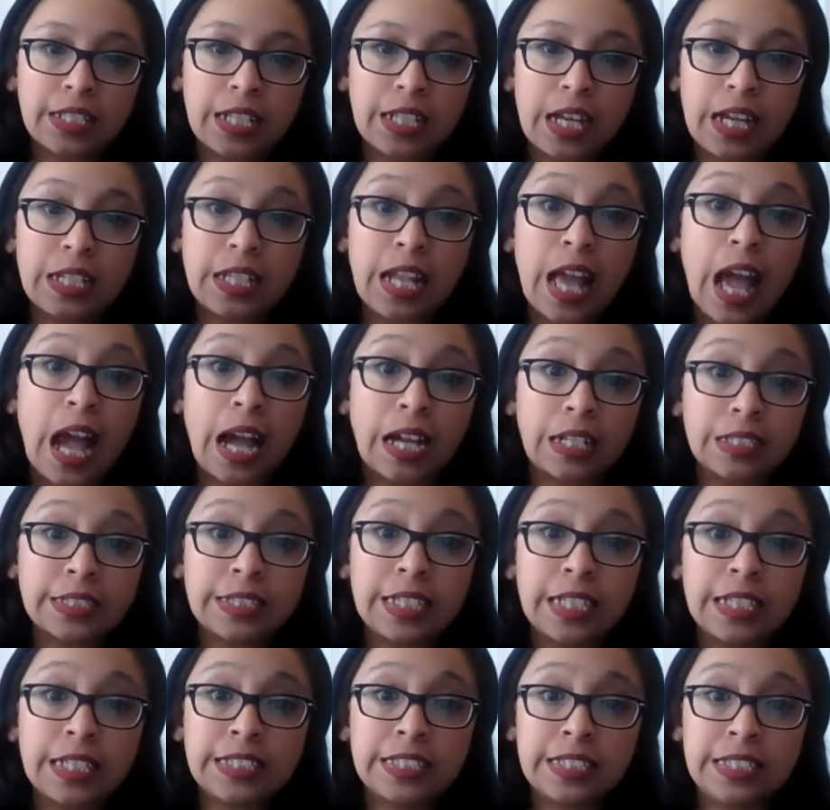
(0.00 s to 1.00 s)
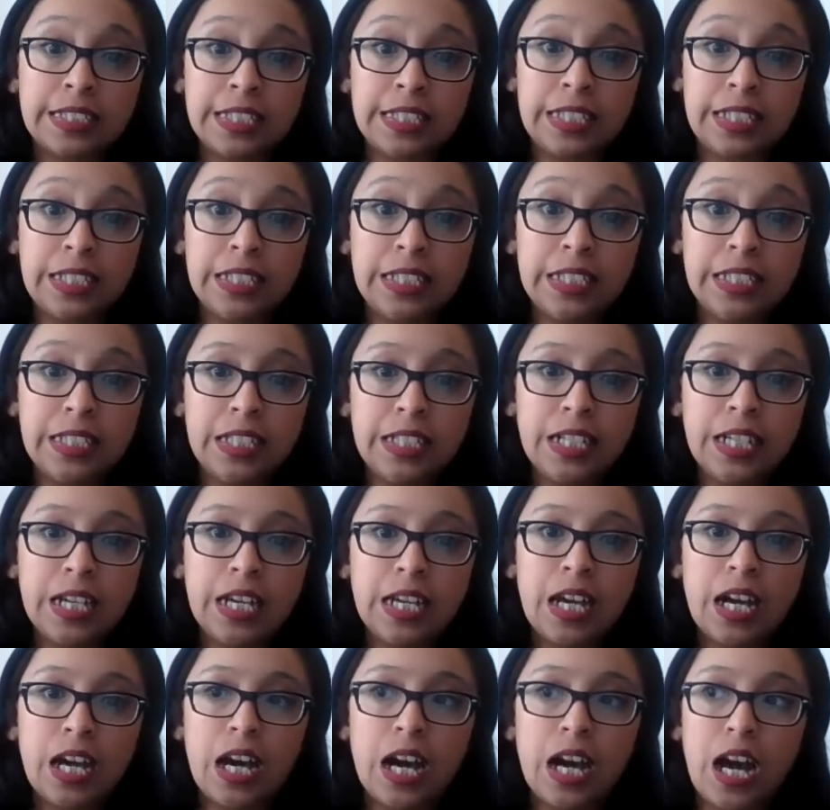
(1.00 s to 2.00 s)
access need,
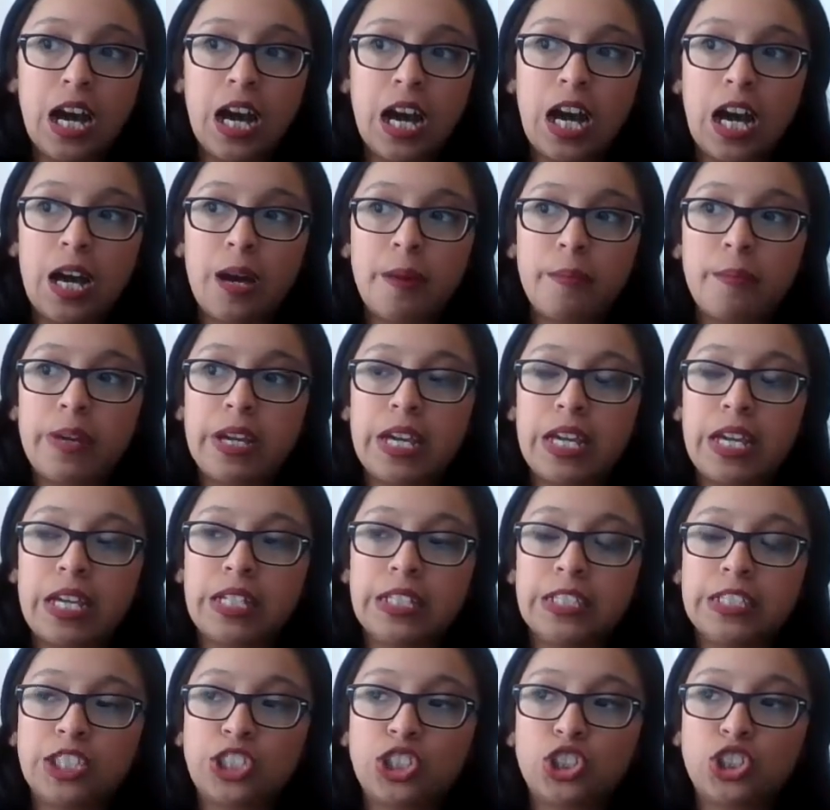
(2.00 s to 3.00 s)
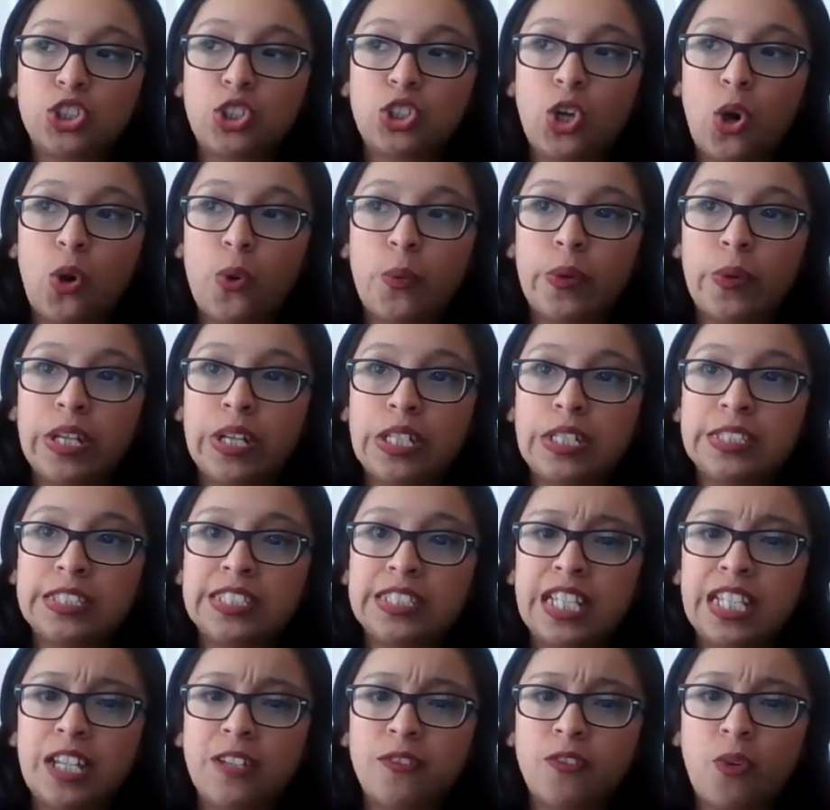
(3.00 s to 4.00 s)
it's going
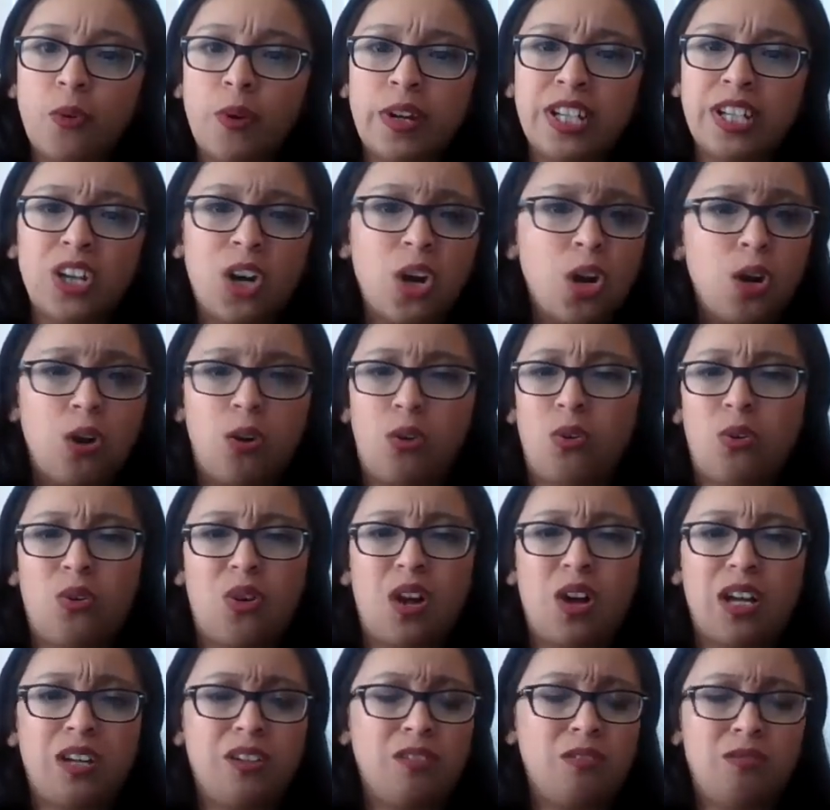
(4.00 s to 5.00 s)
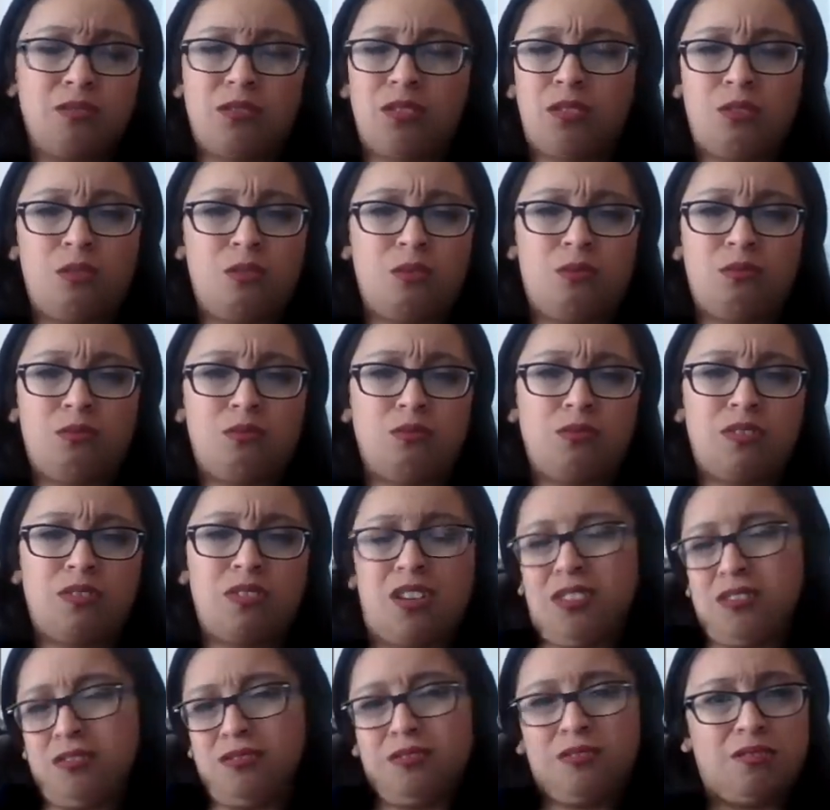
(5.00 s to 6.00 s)
instead of going, oh, I don't know,
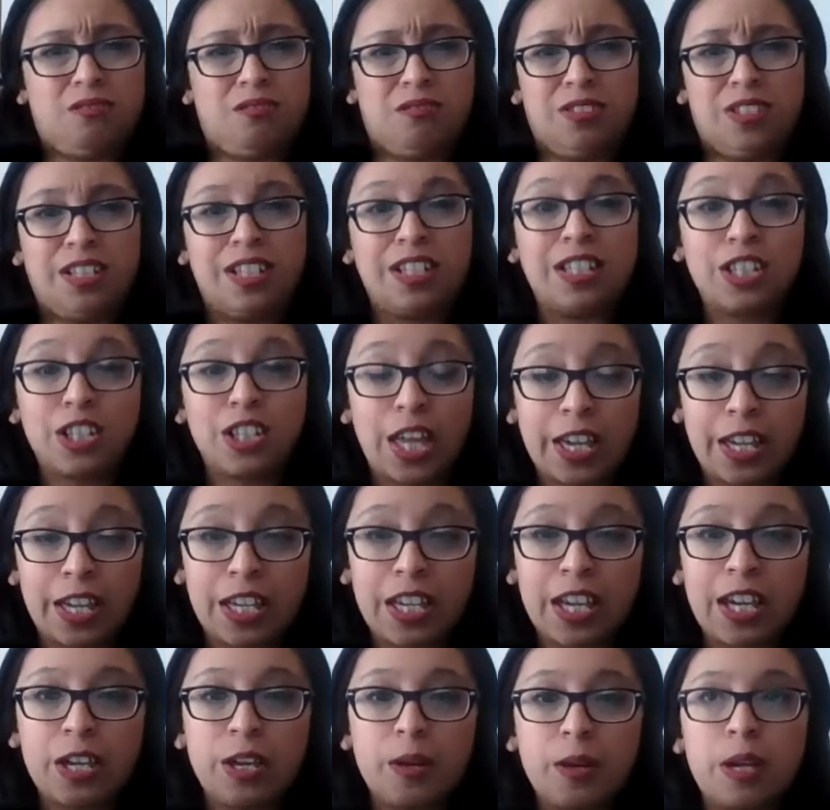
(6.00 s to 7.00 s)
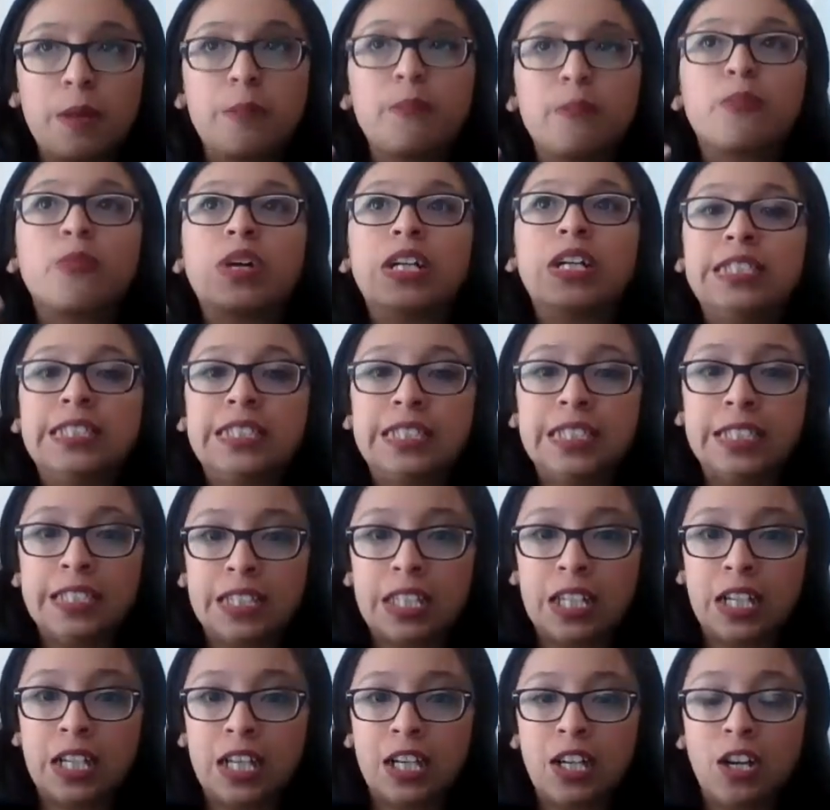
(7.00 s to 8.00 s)
like embracing
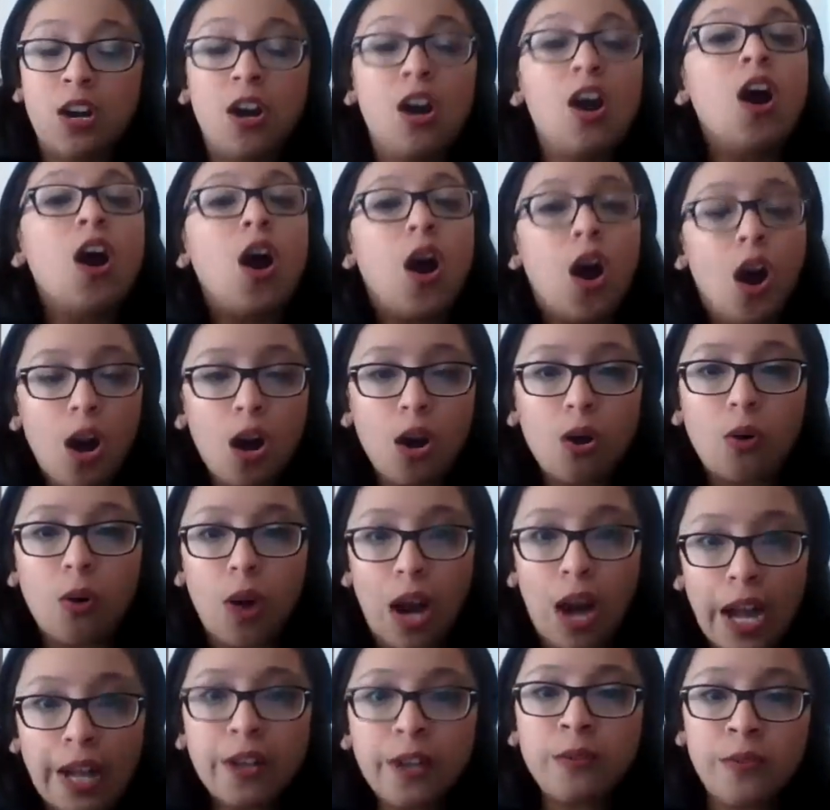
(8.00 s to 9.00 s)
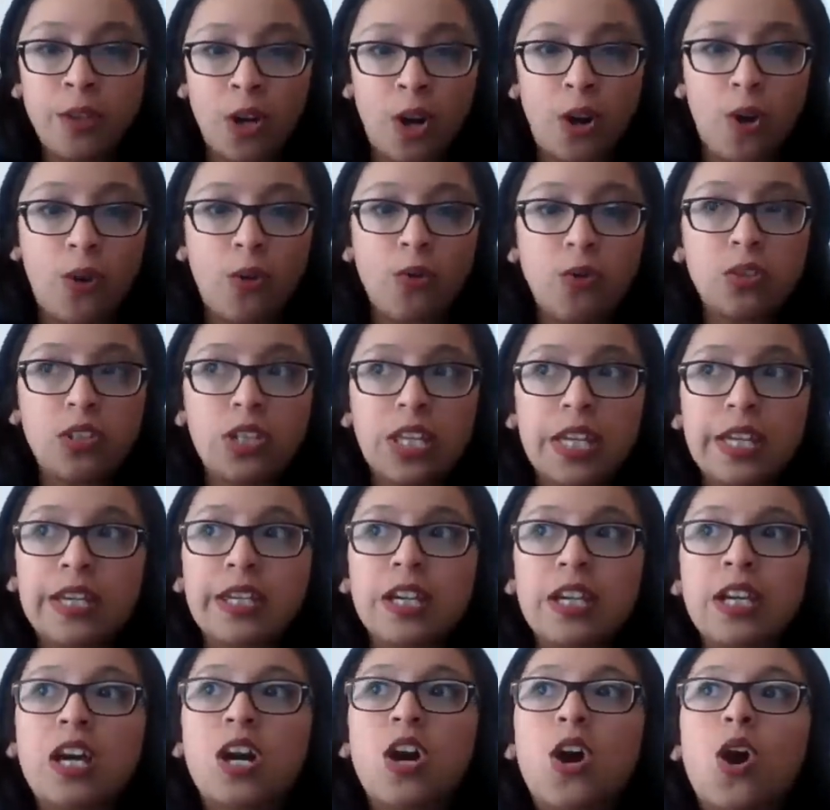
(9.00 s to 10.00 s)
the, oh, I don't know, like,
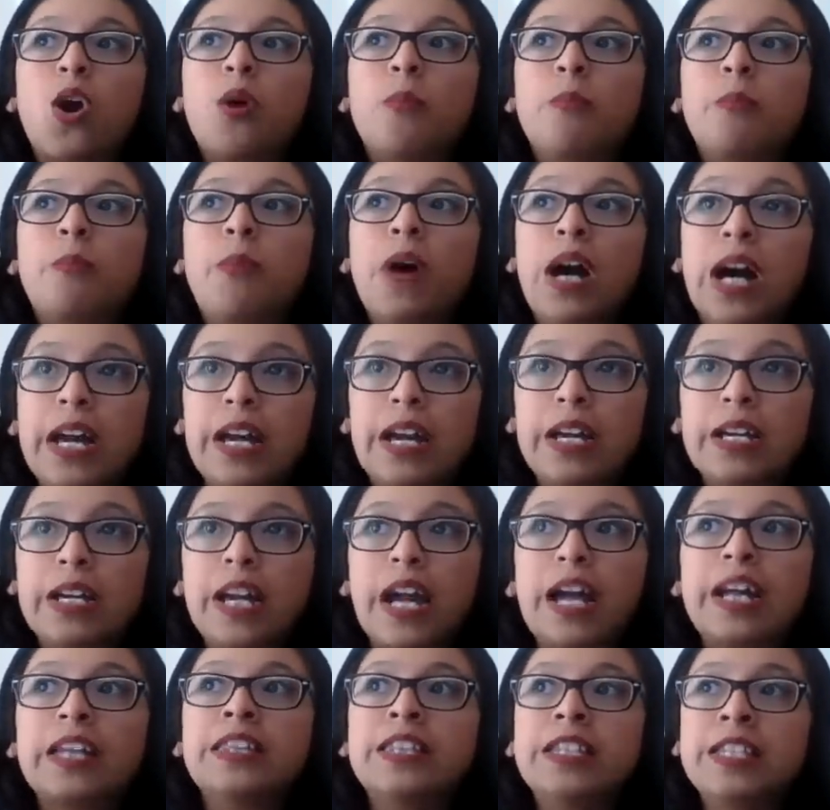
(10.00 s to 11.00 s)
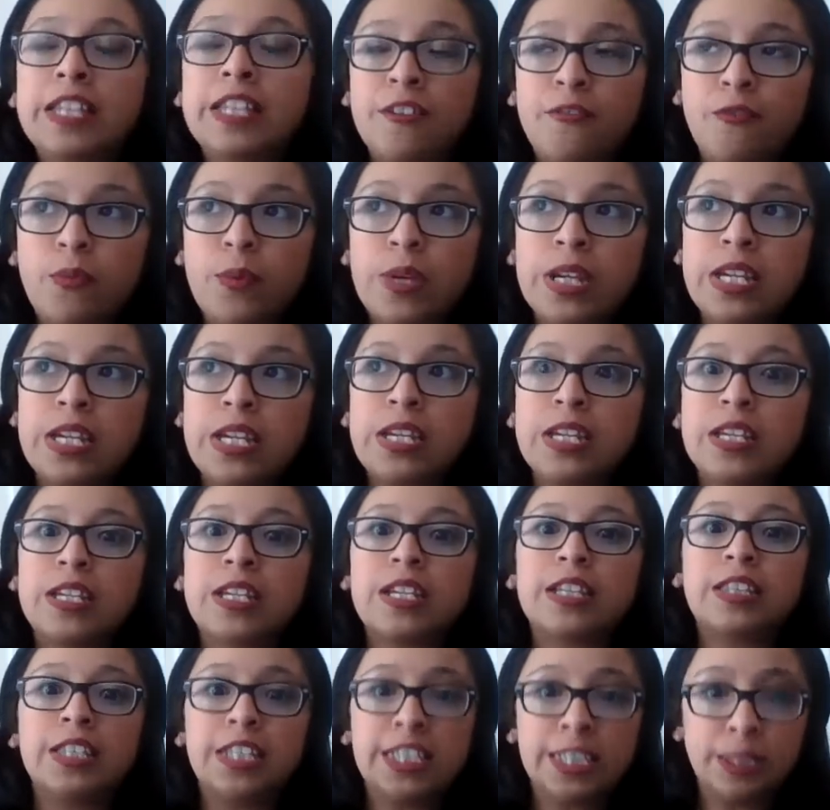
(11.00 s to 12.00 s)
but I think if we
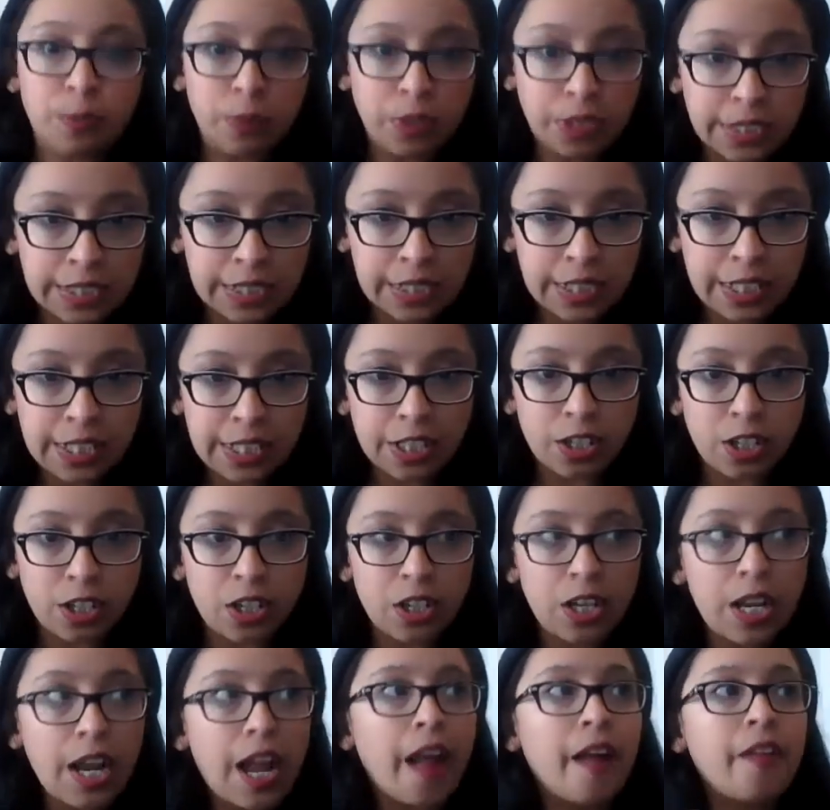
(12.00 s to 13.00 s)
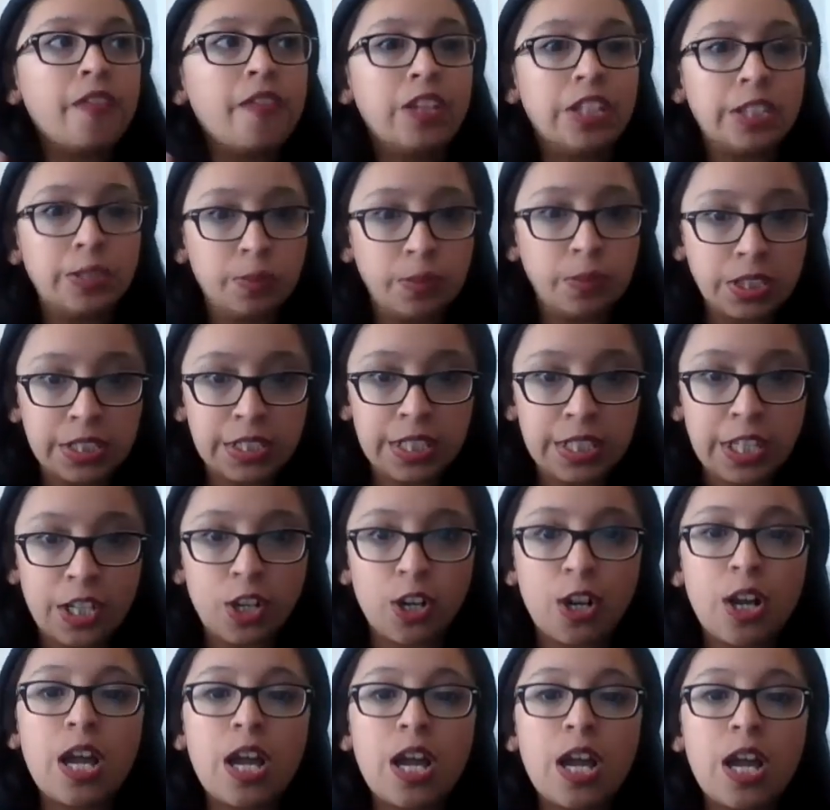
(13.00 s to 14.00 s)
get this person here and this person
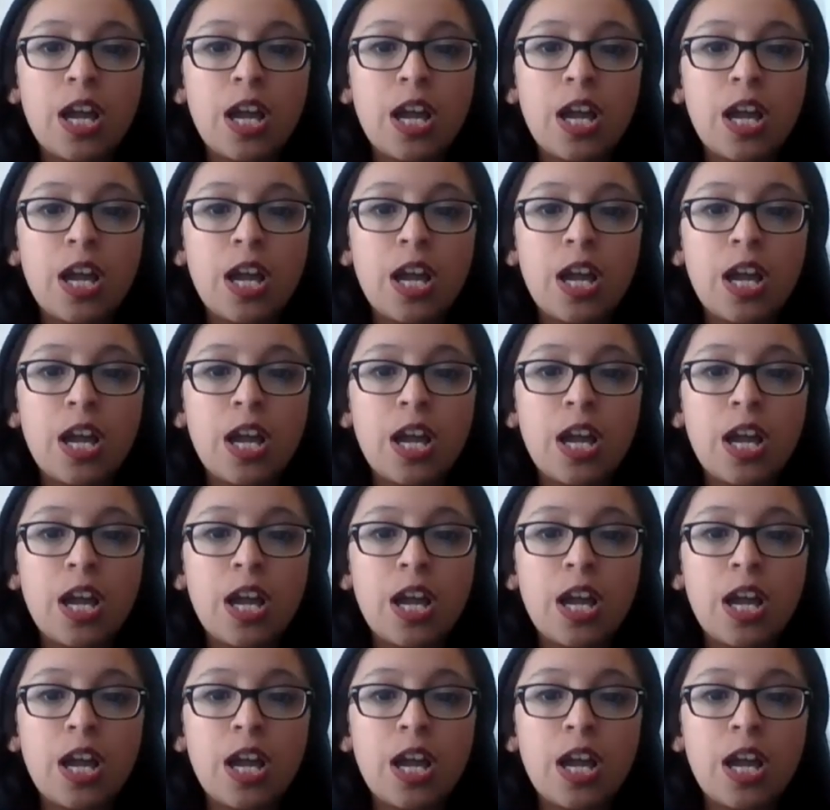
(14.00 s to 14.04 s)
here,